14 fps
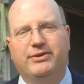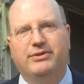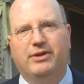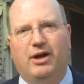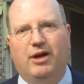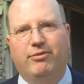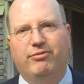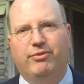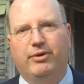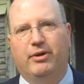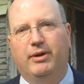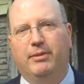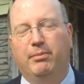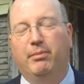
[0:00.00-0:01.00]
this are
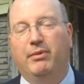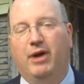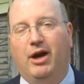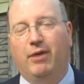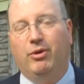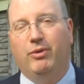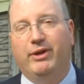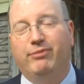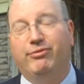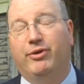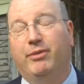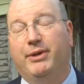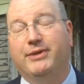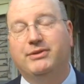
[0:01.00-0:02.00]
really
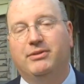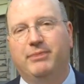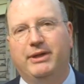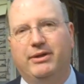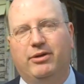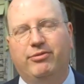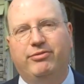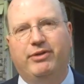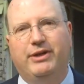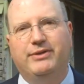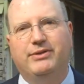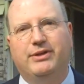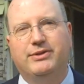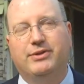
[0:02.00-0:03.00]
for misdemeanor
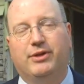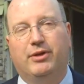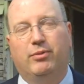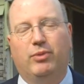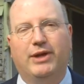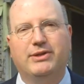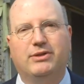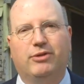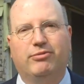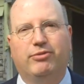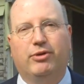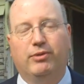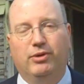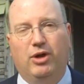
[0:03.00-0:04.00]
offenses. The rest
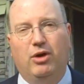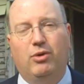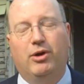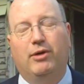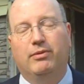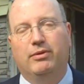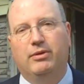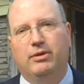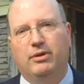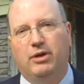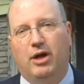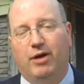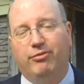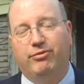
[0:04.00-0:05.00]
are for lower
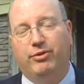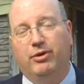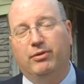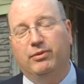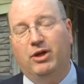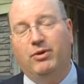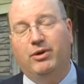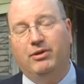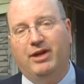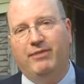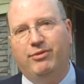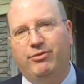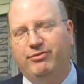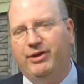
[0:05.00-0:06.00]

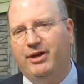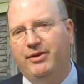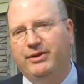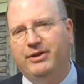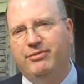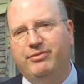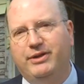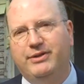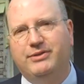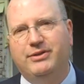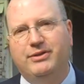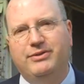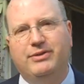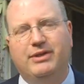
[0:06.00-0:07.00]
level felony
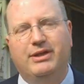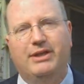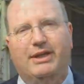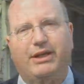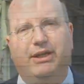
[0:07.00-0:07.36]
offenses,